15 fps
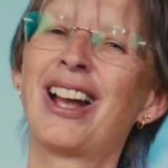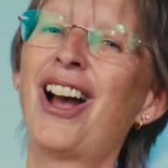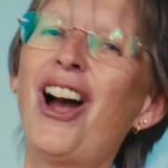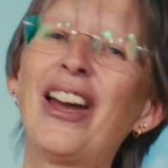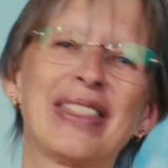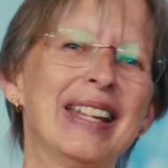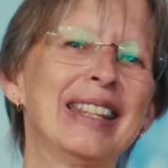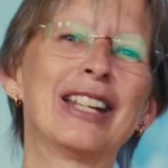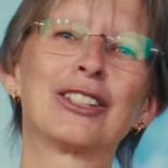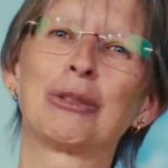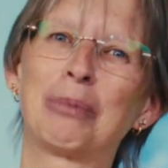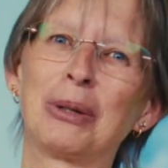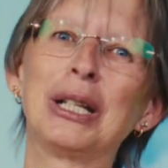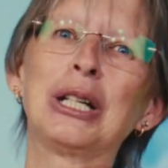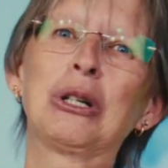I think that's a
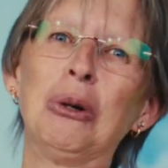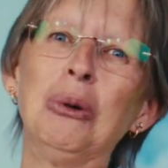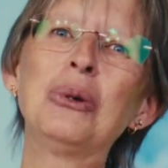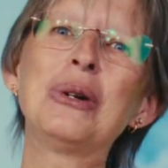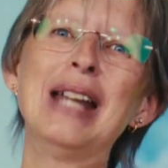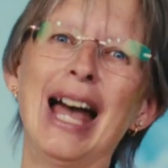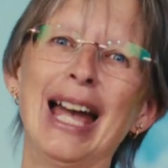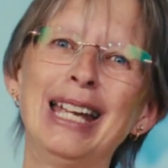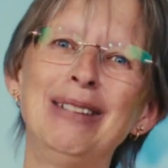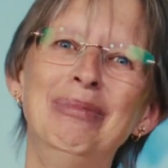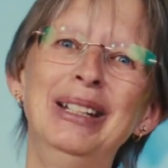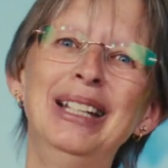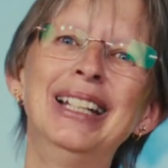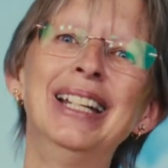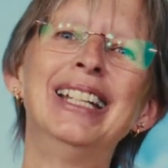pretty cool name
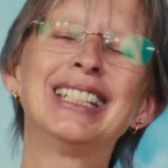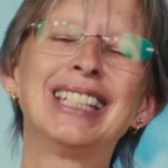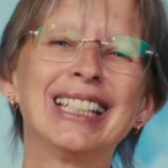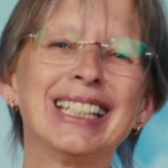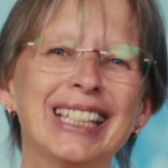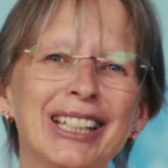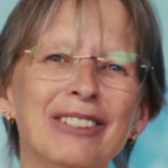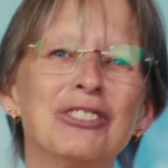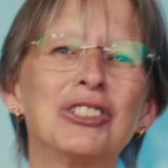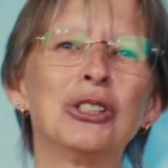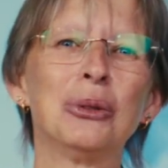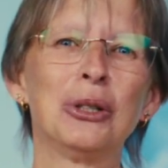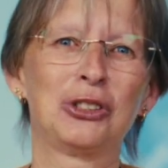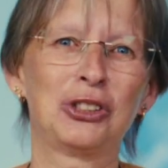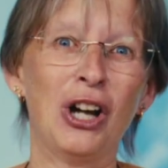to give
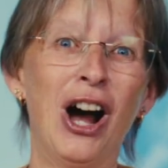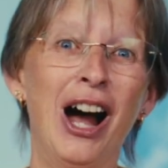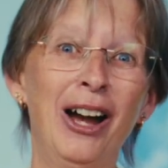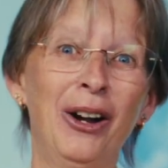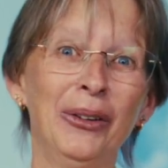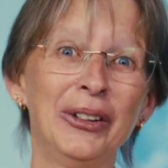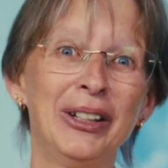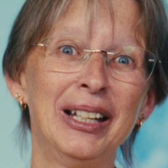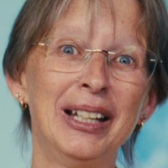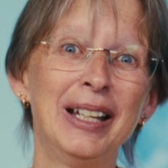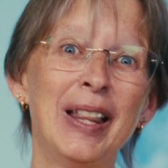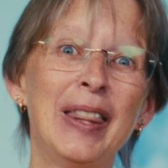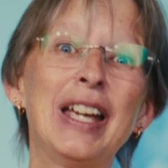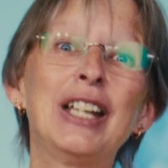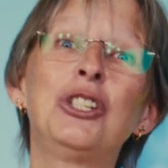to a child
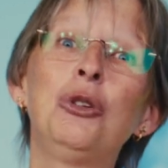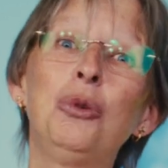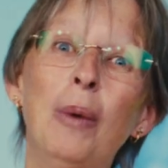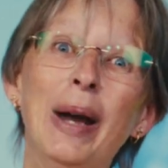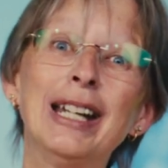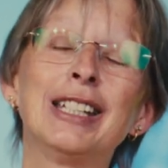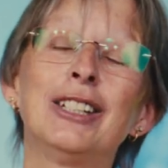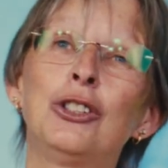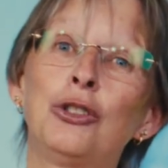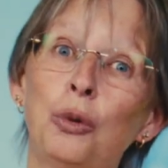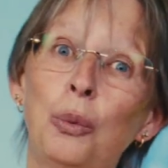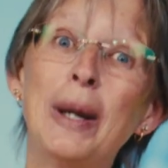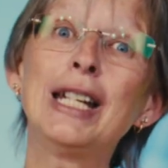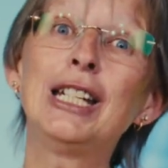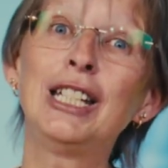that you waited
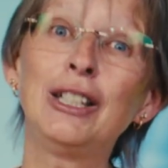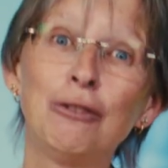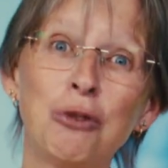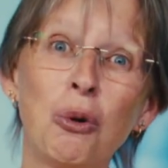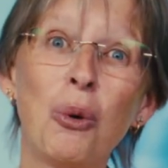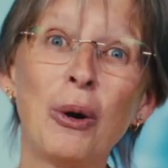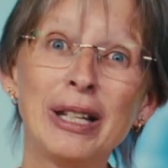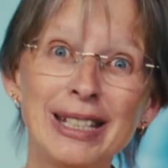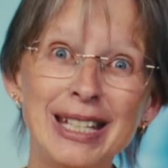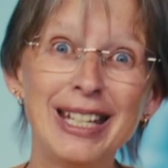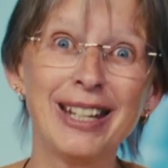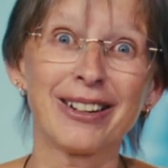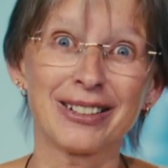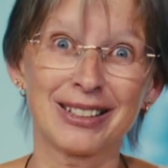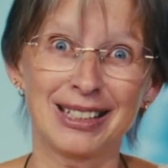twenty-four
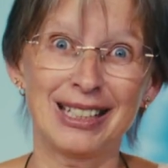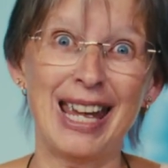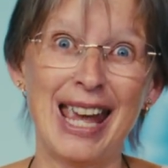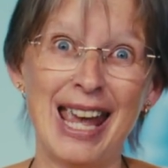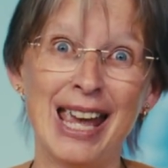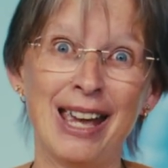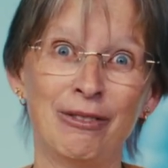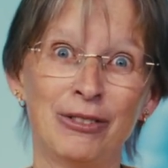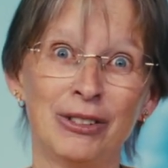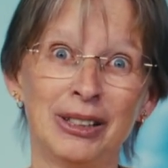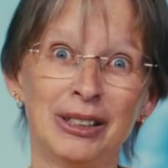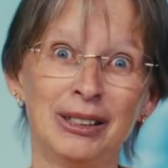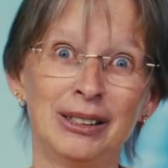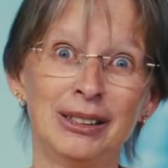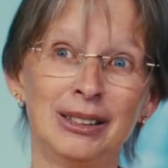years to have.
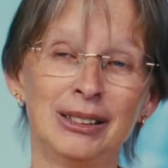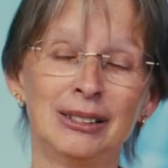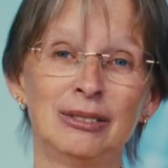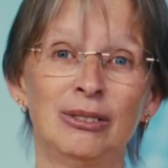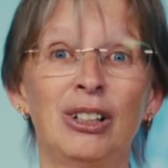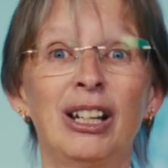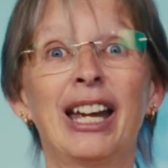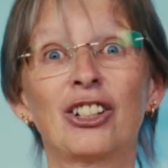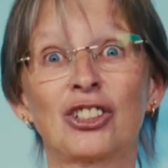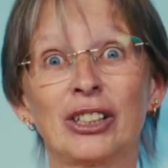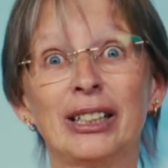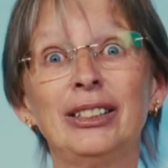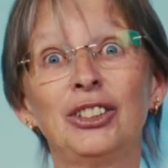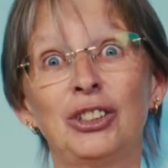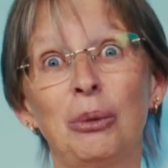Well,
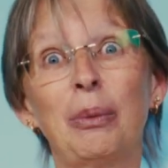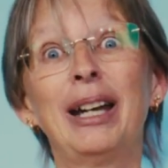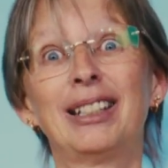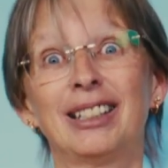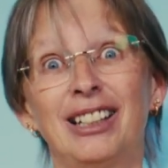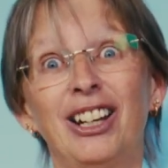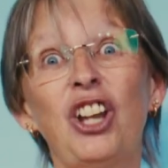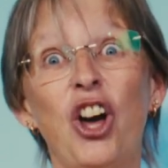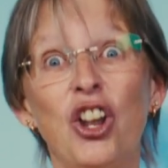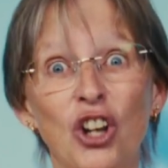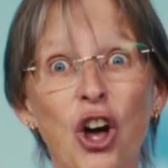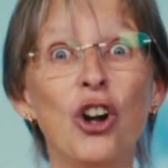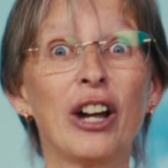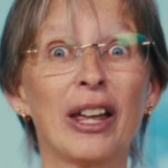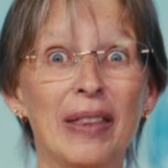actually, she waited a lot
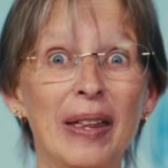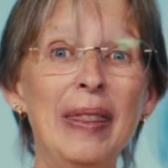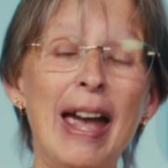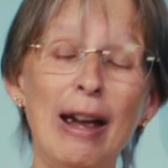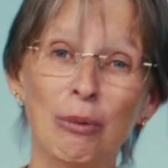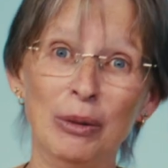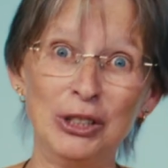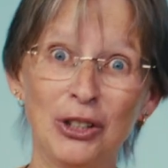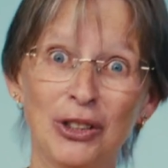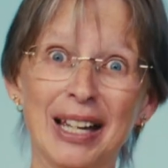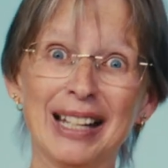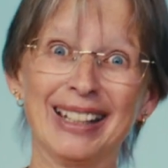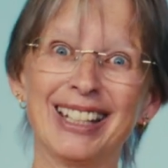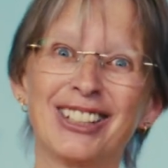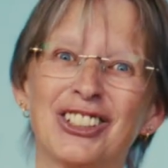longer than that when you
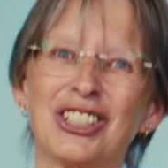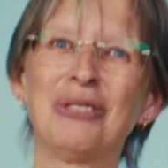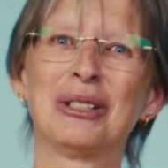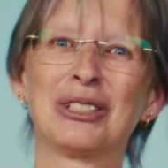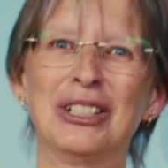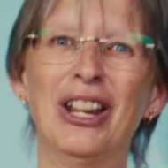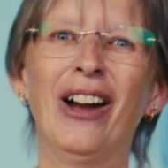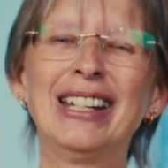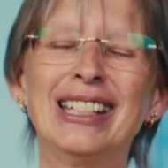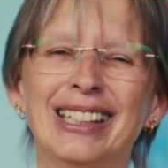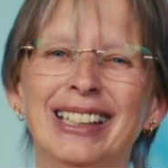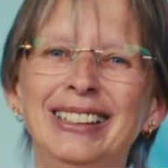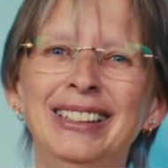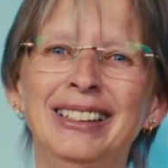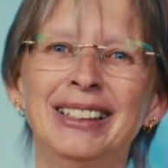think that she was
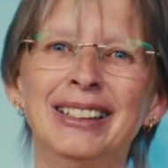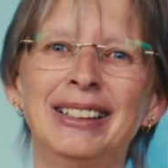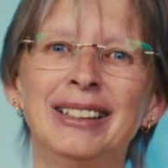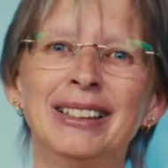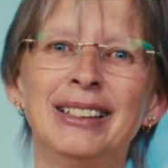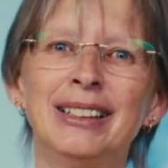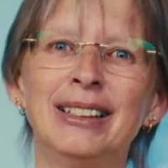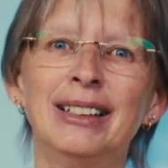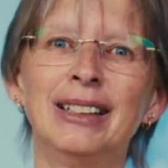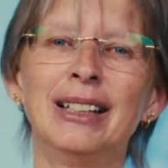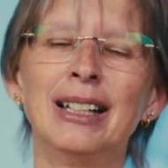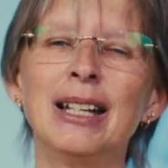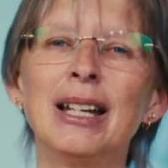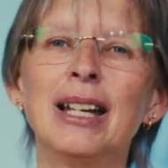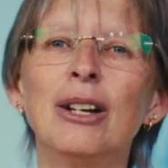ninety.
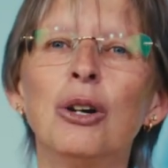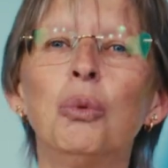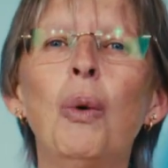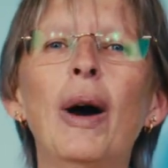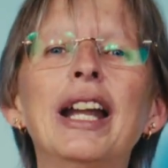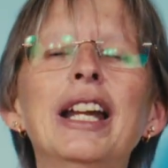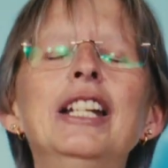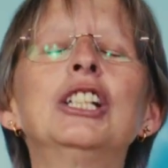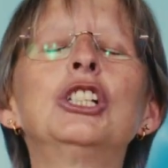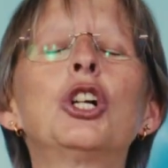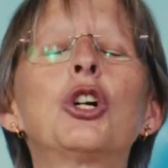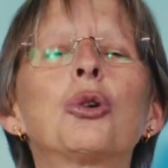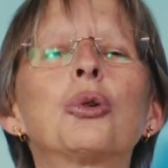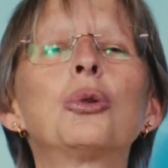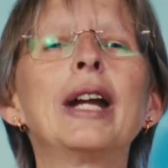What an
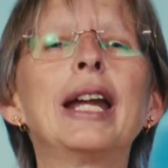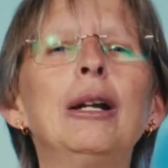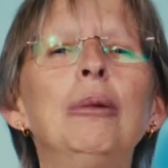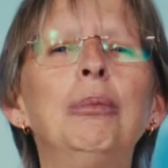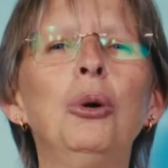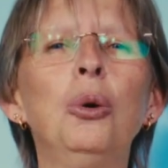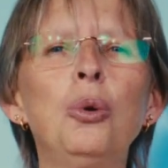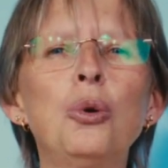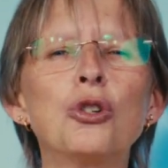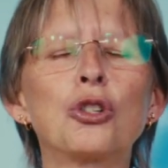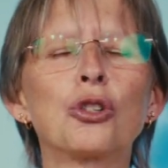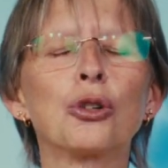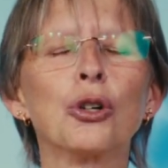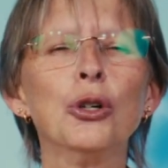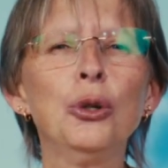incredible,
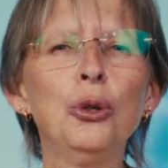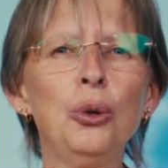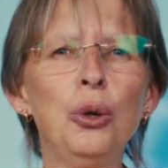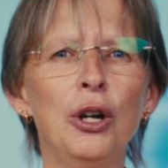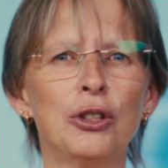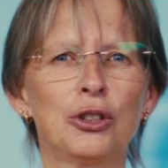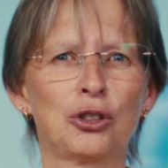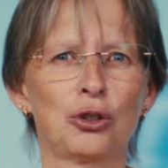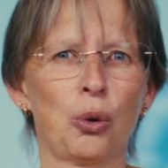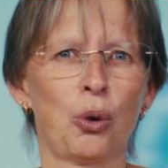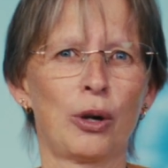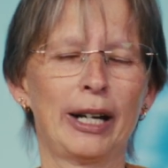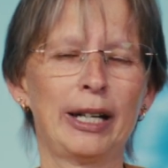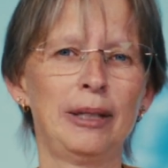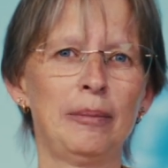true
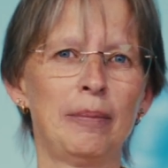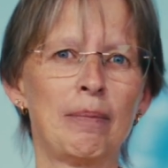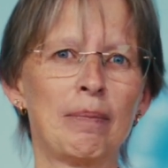story.